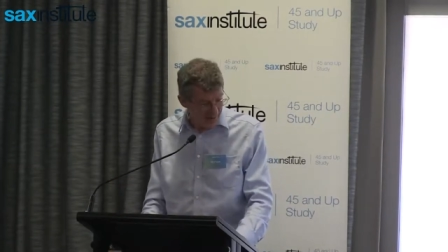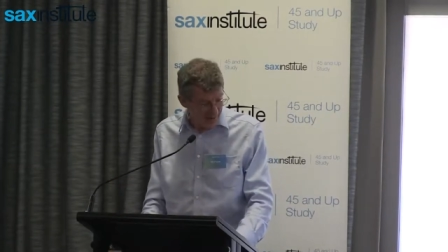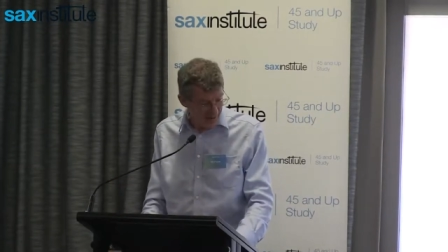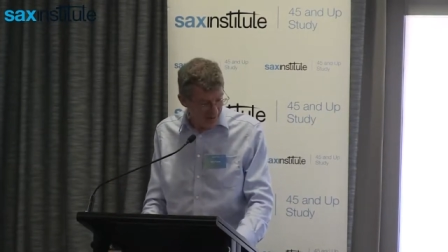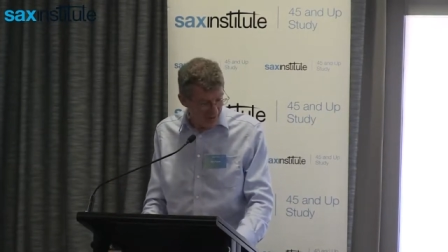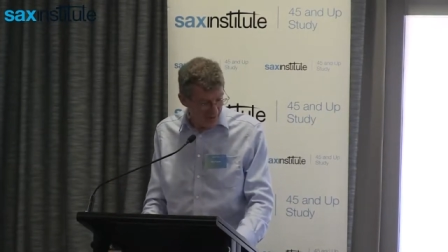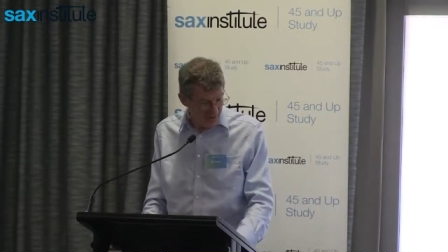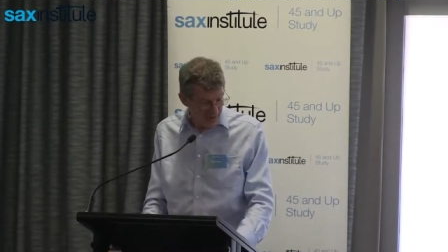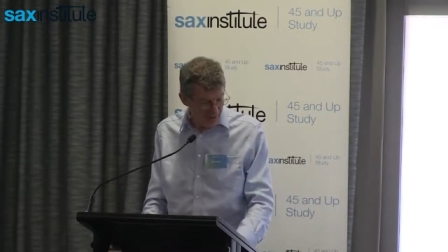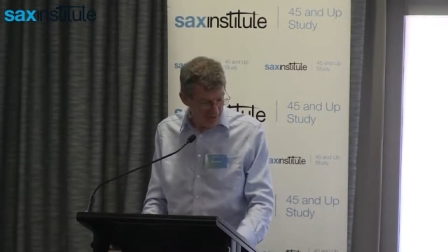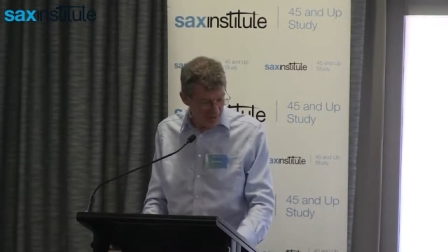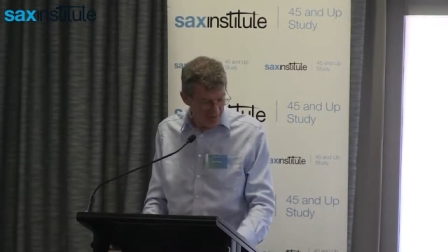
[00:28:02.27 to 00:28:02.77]

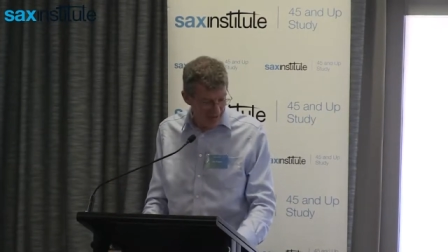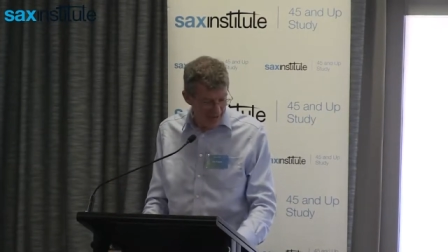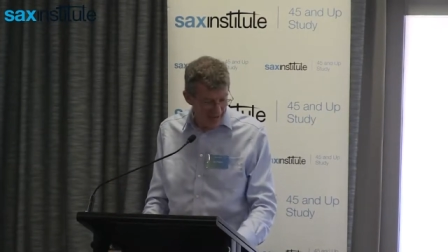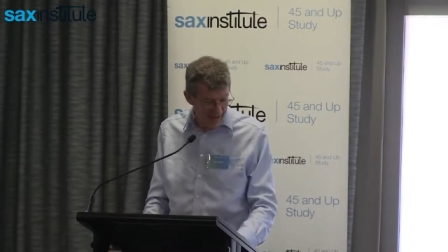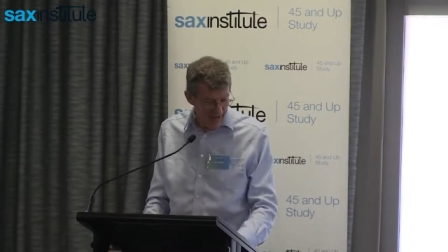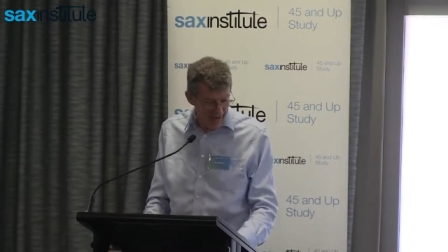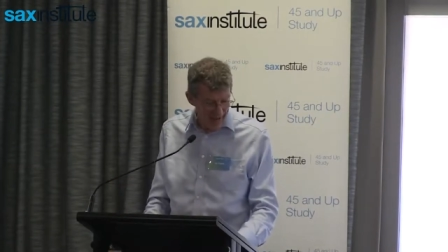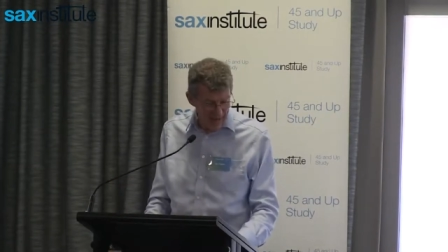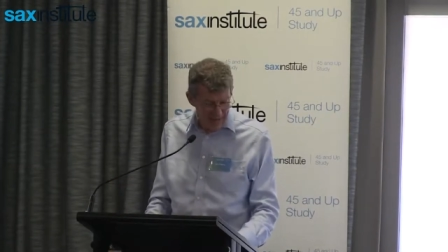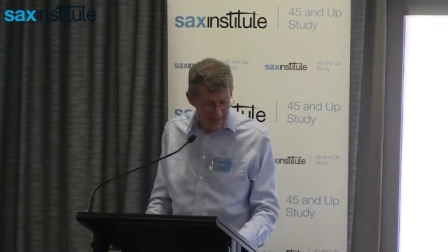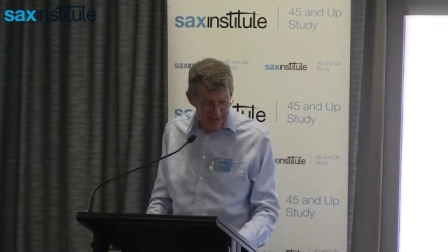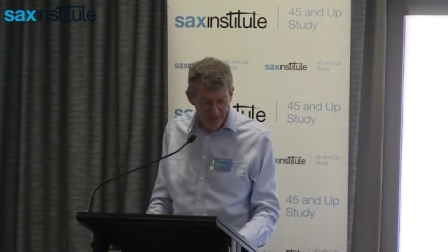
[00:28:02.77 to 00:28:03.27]
but we
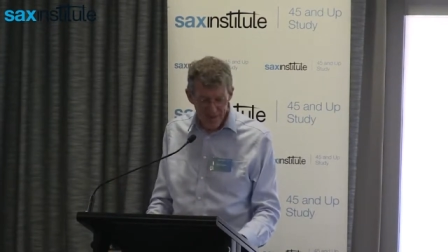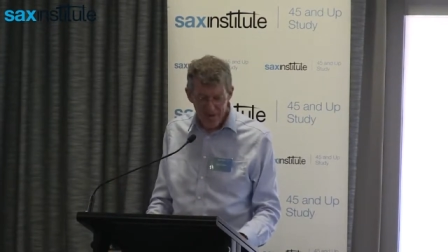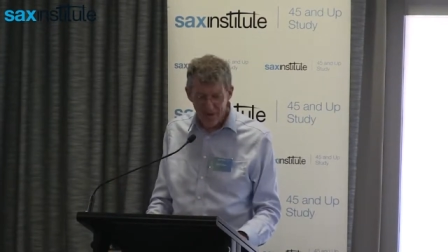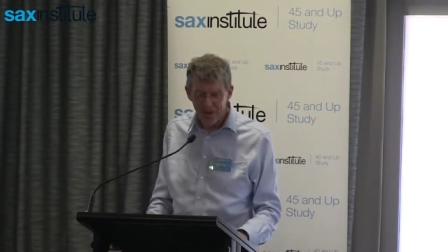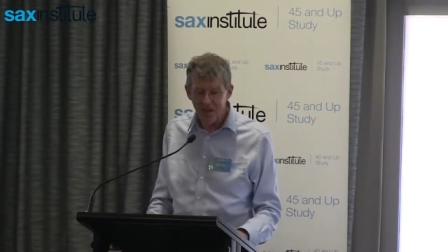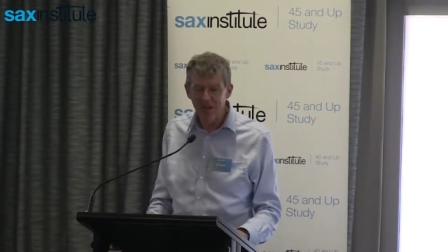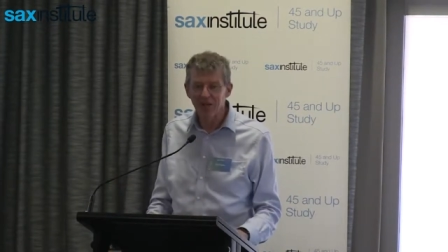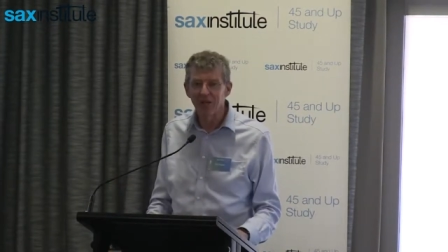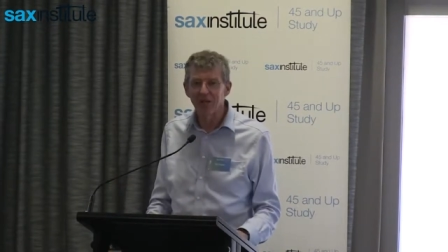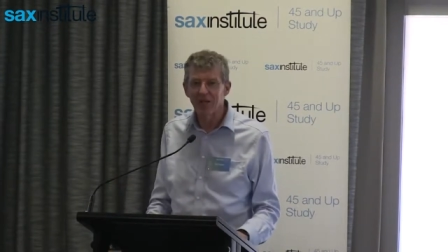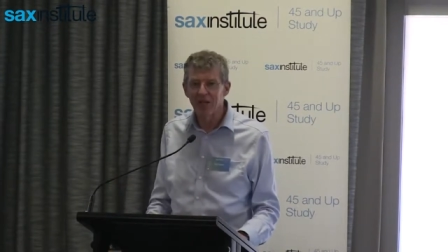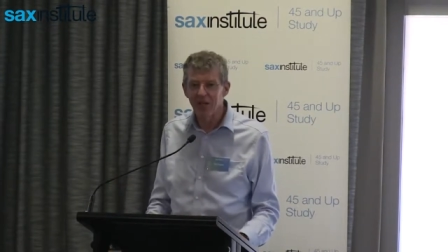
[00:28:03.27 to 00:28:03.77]
can
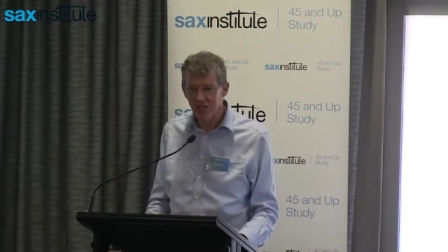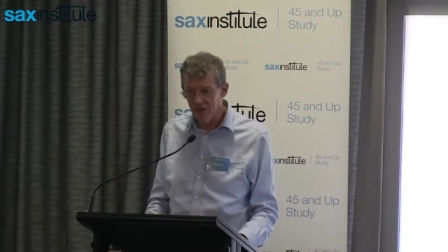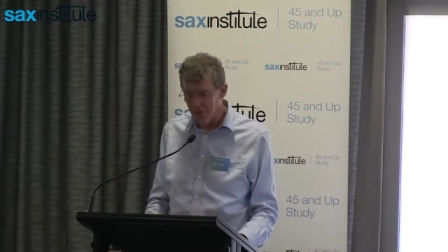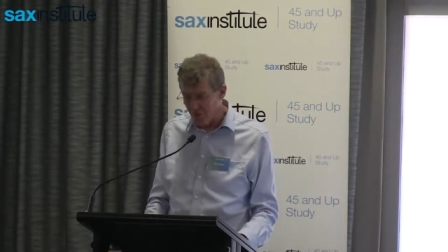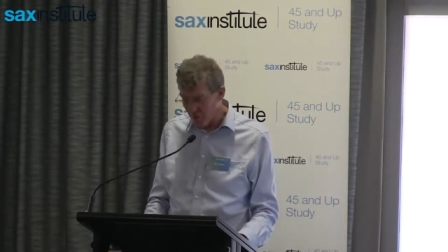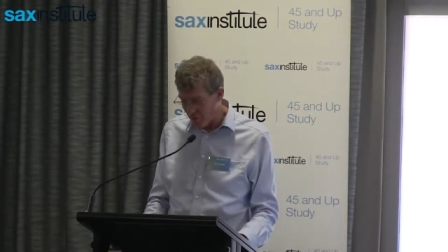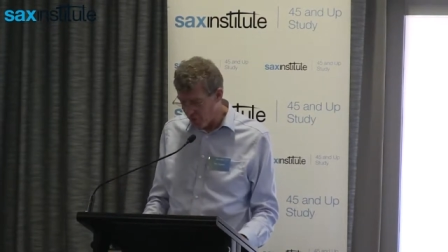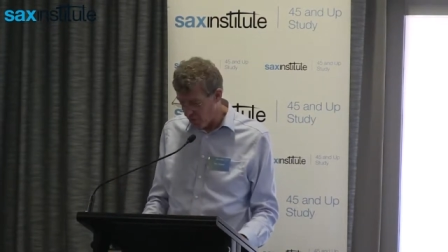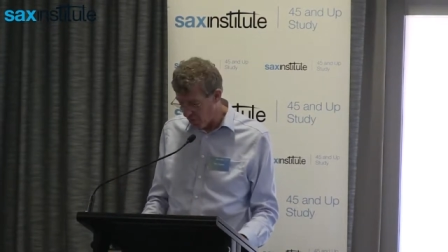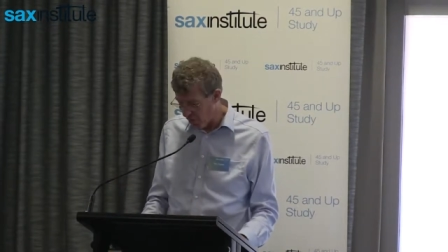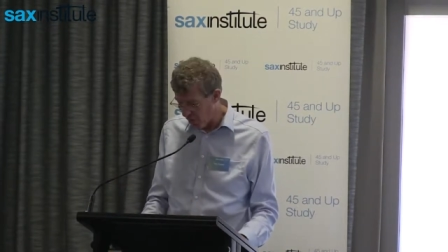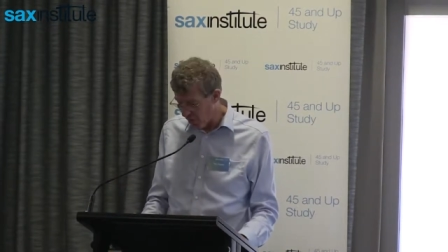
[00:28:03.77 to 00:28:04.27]
at least
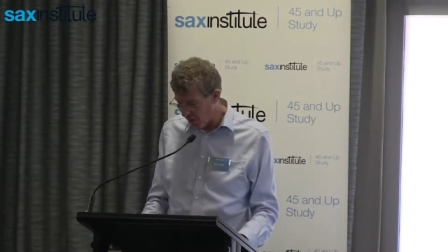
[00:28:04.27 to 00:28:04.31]
ensure